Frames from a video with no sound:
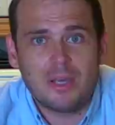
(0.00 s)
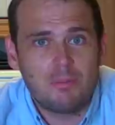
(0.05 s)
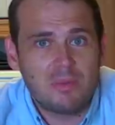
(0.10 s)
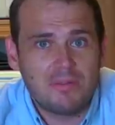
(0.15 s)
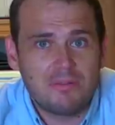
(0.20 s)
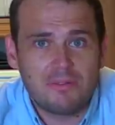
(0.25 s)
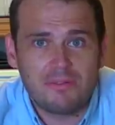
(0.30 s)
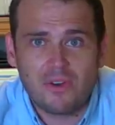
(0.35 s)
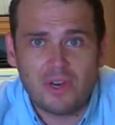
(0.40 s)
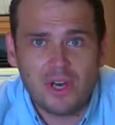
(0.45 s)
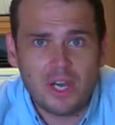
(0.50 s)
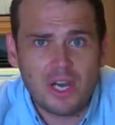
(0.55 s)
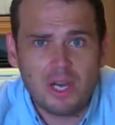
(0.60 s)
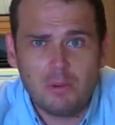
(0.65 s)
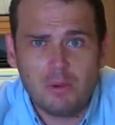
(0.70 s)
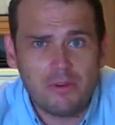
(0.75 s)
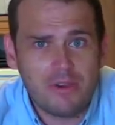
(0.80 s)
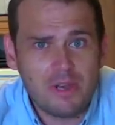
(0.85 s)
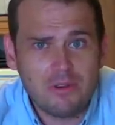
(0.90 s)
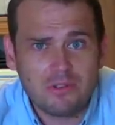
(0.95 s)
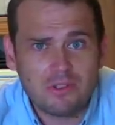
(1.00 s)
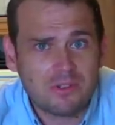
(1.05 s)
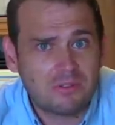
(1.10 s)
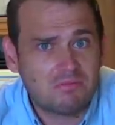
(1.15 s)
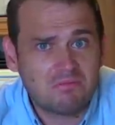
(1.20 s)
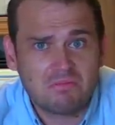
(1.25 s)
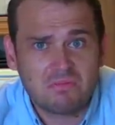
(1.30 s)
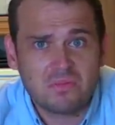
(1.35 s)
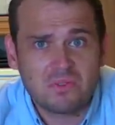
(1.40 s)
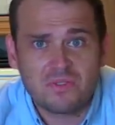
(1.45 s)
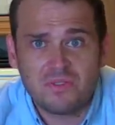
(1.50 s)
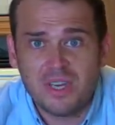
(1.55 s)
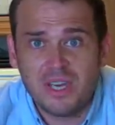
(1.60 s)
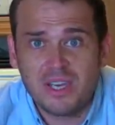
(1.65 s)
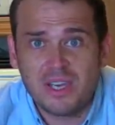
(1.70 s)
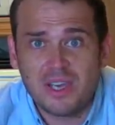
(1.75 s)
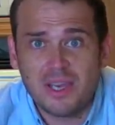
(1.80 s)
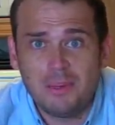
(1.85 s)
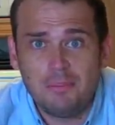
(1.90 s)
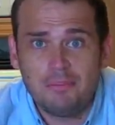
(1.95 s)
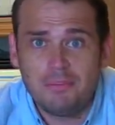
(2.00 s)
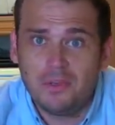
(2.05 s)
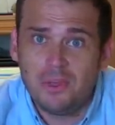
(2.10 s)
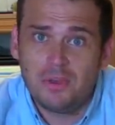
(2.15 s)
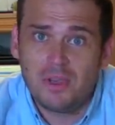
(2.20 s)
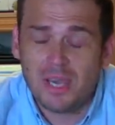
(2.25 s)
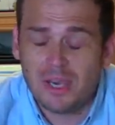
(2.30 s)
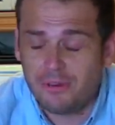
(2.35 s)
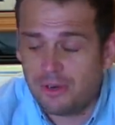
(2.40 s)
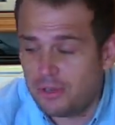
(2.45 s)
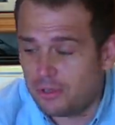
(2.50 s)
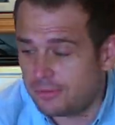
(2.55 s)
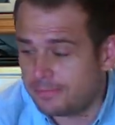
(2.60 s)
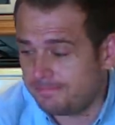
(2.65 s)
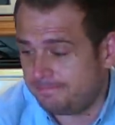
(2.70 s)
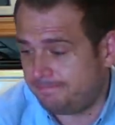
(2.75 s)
But if you find it anywhere else, it's fair game. You carry on.